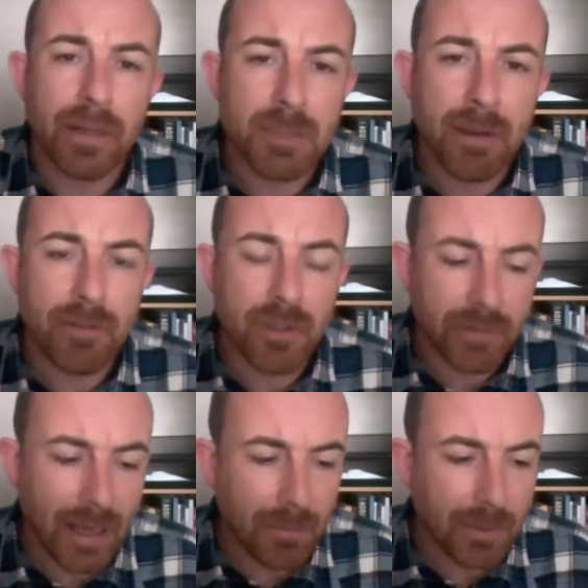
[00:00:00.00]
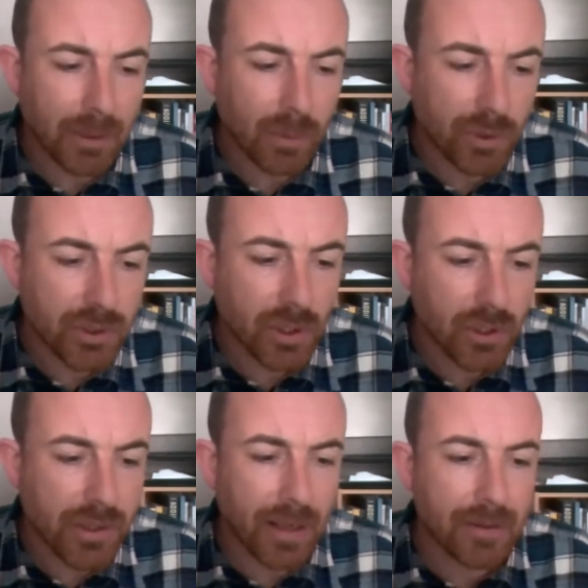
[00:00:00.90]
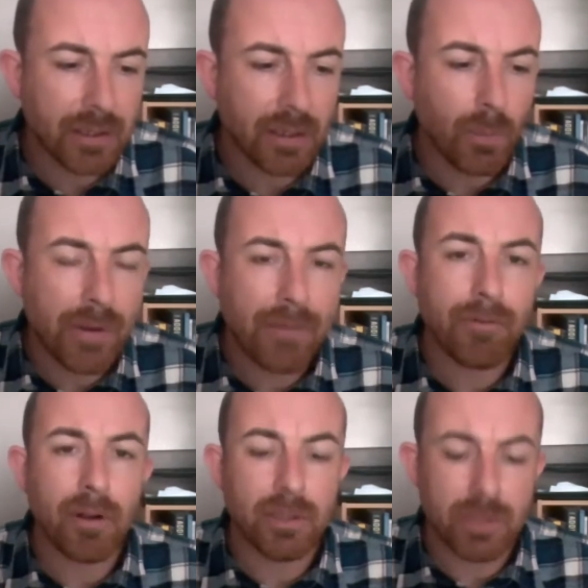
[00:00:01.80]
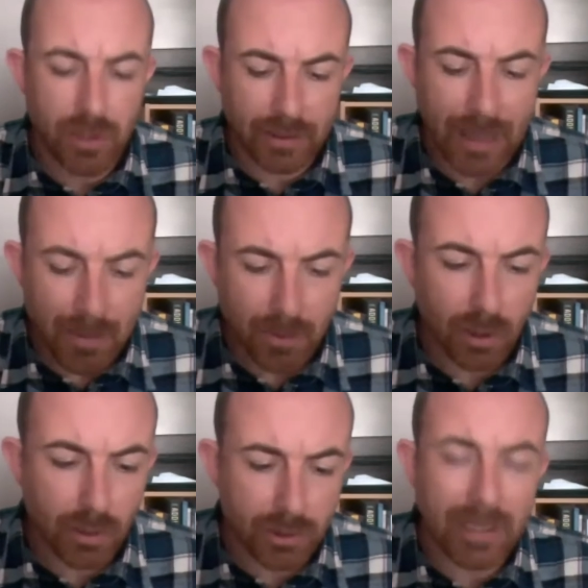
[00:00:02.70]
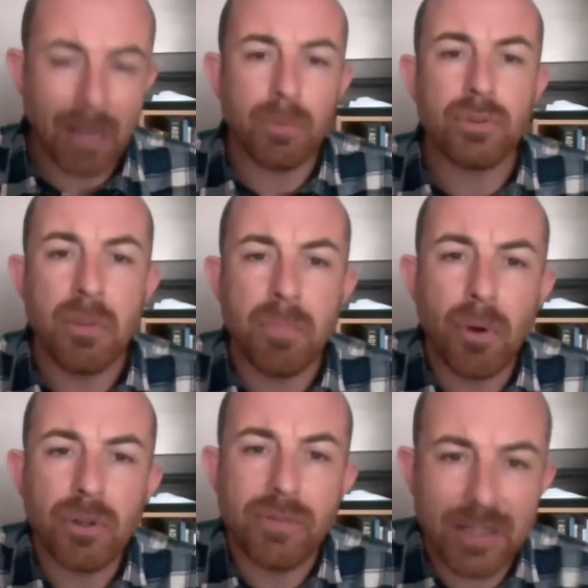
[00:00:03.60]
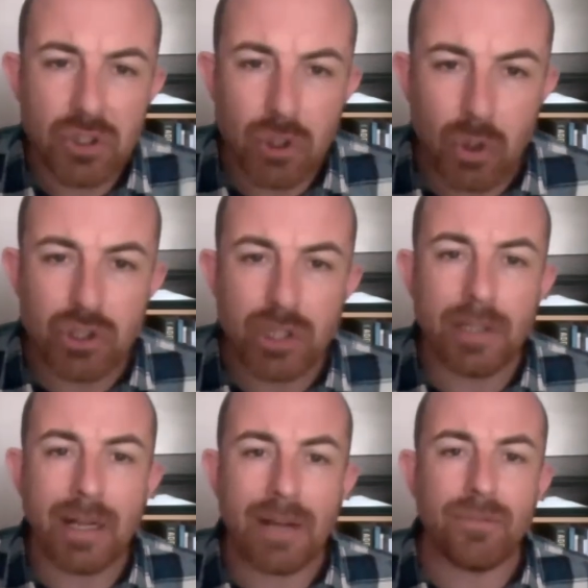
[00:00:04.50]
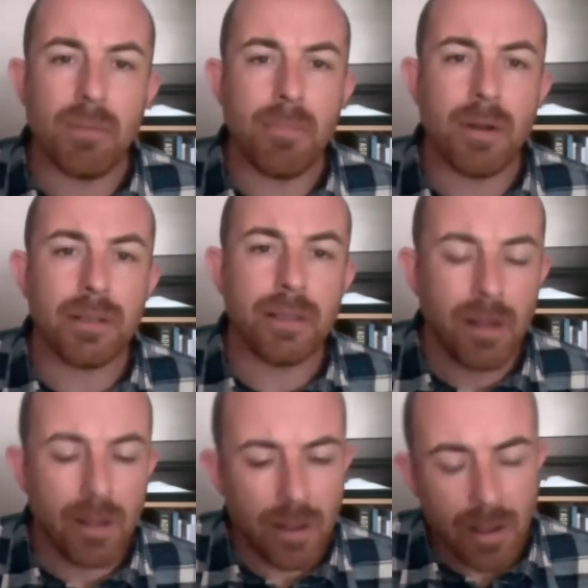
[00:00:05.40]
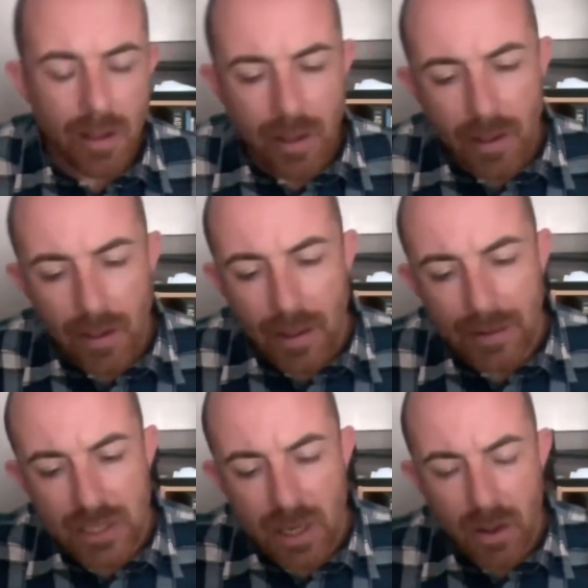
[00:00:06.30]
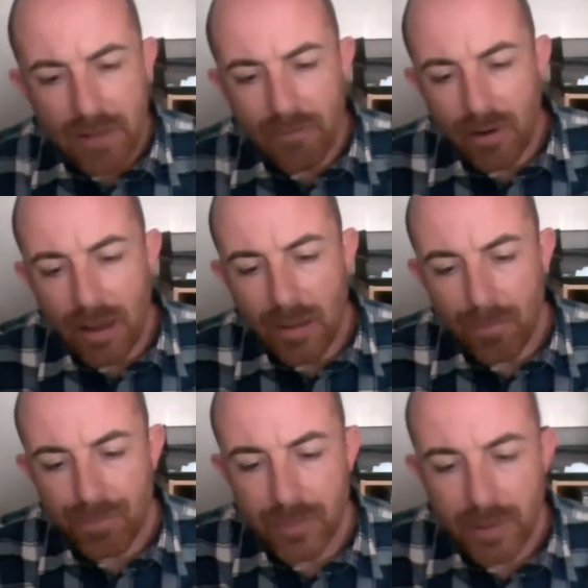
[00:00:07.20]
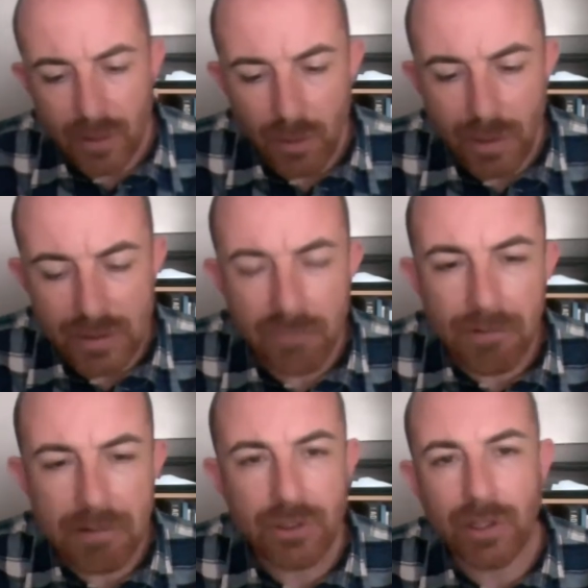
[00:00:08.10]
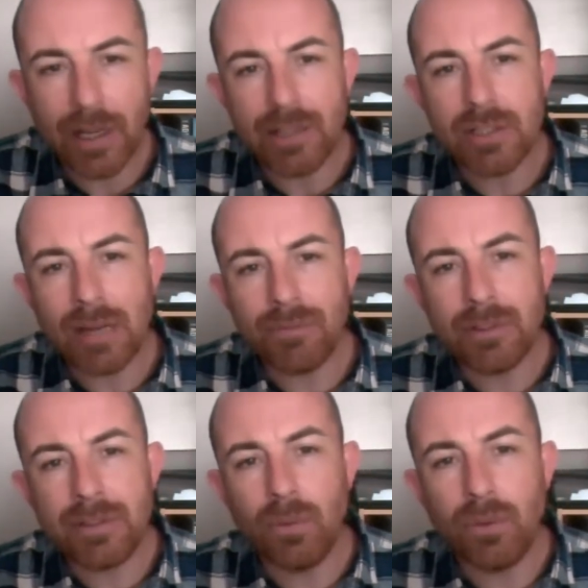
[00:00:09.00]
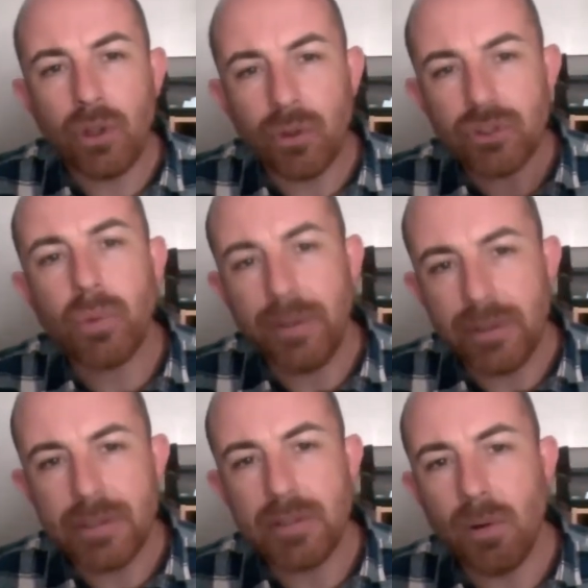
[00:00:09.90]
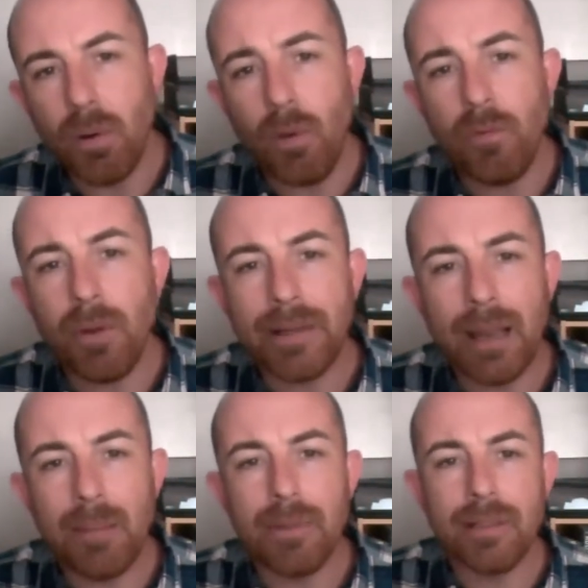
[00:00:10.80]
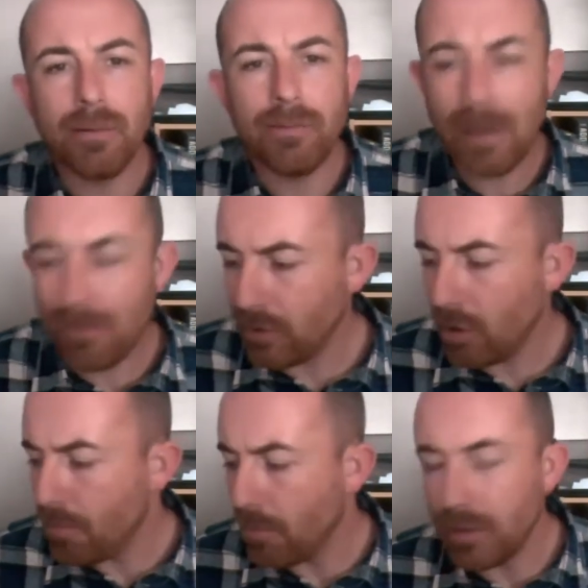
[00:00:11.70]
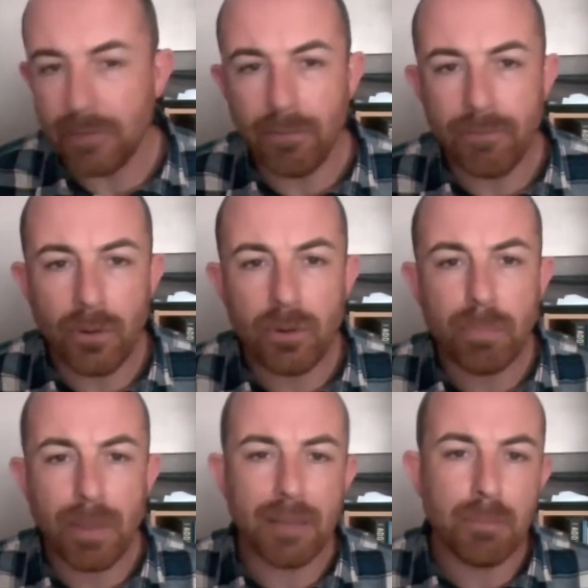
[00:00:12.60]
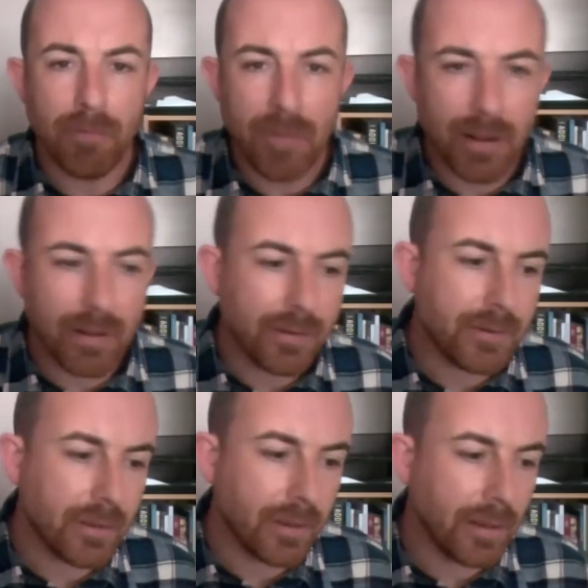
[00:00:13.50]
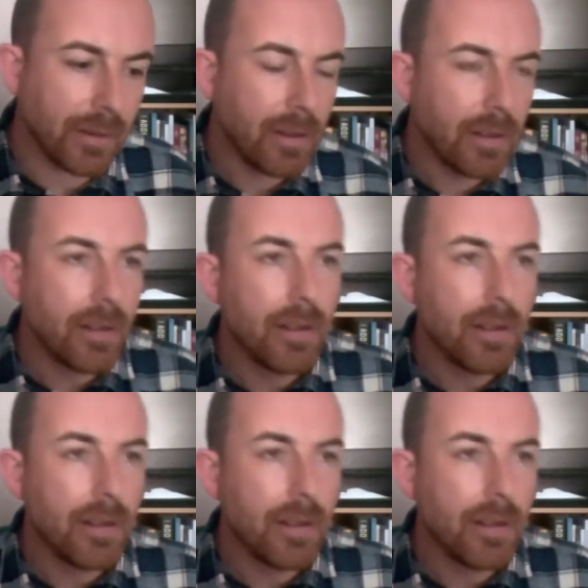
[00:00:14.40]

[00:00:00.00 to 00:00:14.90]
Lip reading: experience of gambling was such that, whenever I used to gamble, I'd gamble to the point of exhaustion and have no money. And so here I am, at a very young age, having to deal with the consequences of my gambling, of having no money for food, paying my rent. And